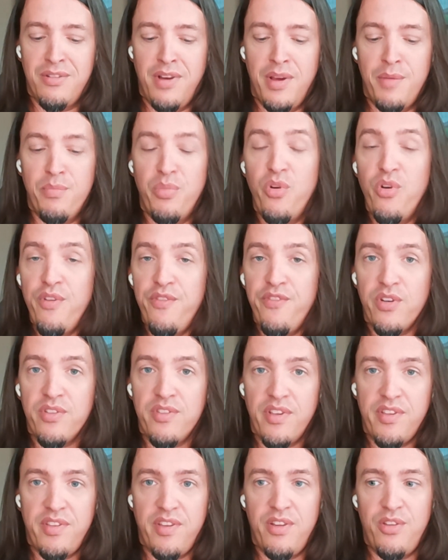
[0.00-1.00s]
improve on
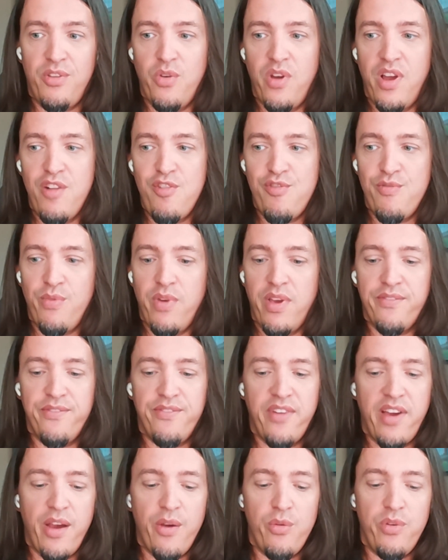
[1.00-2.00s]
the situation, we have
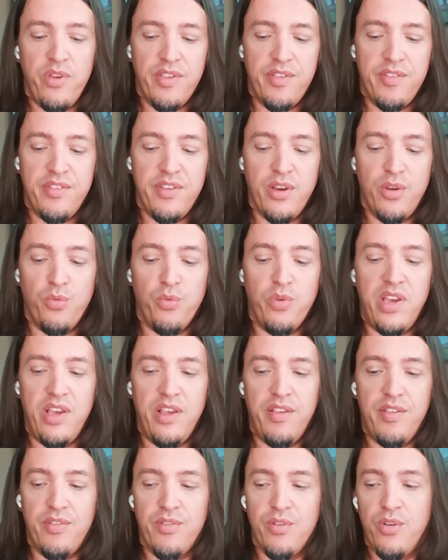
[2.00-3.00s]
various
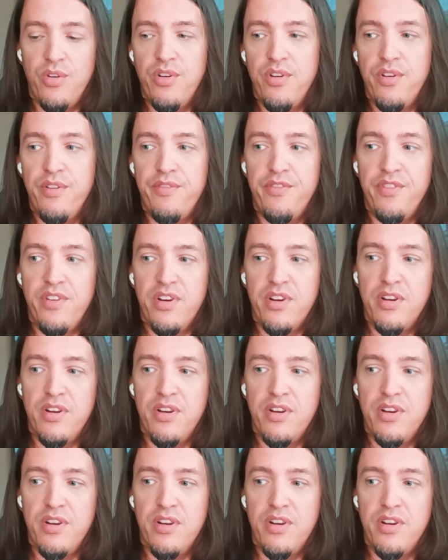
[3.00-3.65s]
degrees of